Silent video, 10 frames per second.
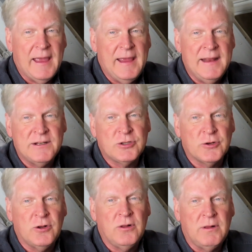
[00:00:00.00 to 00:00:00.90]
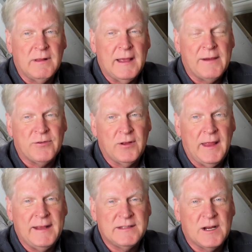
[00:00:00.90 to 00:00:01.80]
internal
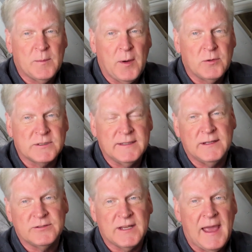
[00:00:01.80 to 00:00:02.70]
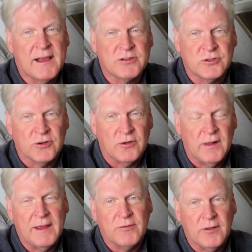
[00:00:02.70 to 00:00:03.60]
Everglades airboats and there's
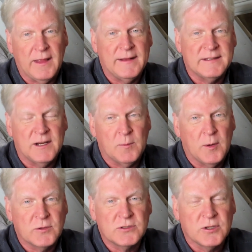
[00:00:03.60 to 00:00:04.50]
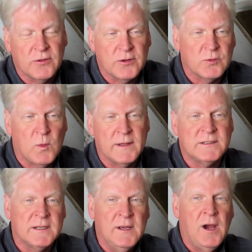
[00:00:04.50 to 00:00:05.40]
external Everglades airboats. So there's
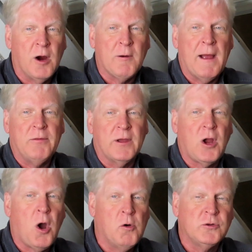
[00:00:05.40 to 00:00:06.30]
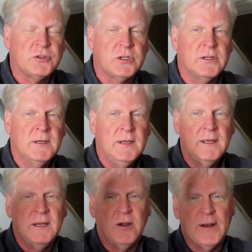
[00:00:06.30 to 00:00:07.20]
ones around the coast.
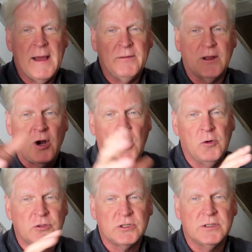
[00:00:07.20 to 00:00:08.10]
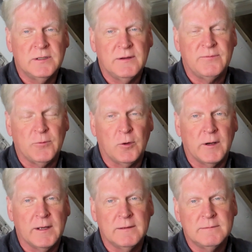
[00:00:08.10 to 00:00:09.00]
You go down the coast of
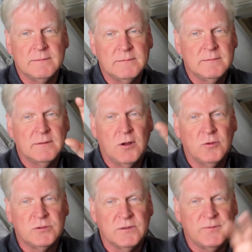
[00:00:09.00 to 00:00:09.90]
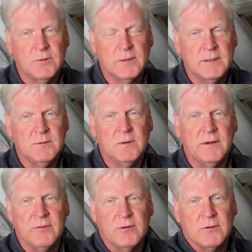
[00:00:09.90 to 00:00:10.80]
Florida,
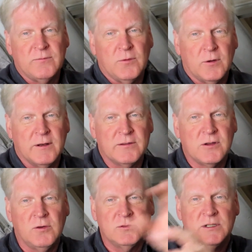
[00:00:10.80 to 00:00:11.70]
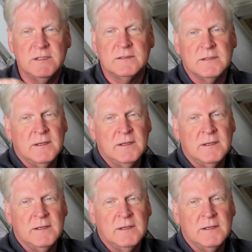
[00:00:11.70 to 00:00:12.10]
wherever Florida's coast is.